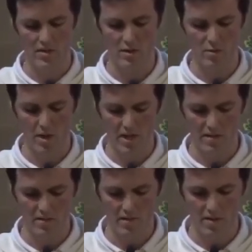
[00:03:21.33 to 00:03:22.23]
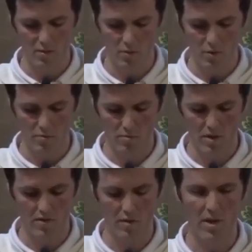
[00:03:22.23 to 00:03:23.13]
took place in the womb
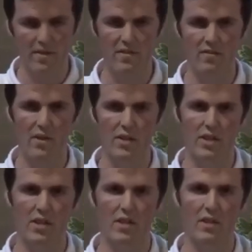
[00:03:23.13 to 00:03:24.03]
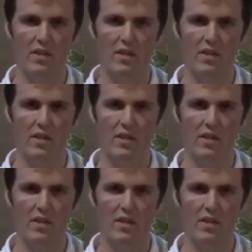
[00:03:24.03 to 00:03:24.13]
of the Blessed Virgin,